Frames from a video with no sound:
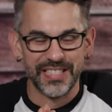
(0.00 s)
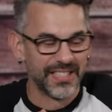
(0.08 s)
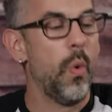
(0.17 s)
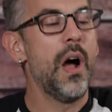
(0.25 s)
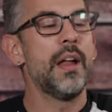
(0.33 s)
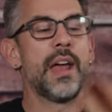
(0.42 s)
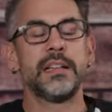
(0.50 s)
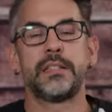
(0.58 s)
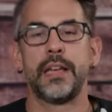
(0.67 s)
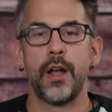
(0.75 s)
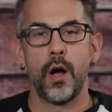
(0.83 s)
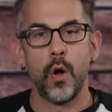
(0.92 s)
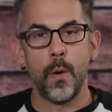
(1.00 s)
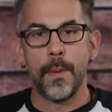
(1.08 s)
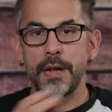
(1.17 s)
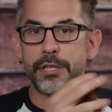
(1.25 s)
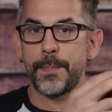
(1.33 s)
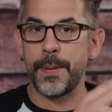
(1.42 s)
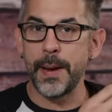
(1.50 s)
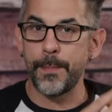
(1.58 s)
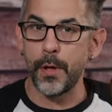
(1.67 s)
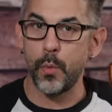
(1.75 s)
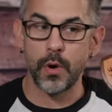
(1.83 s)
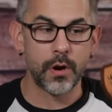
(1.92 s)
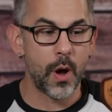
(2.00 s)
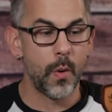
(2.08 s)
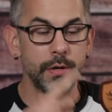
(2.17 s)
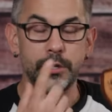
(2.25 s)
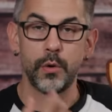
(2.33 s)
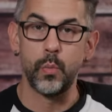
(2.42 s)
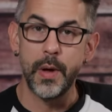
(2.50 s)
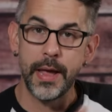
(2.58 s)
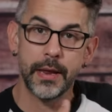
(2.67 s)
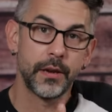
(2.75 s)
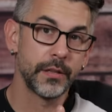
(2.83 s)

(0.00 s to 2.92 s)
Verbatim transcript: One, I said a whole bunch of people were going to win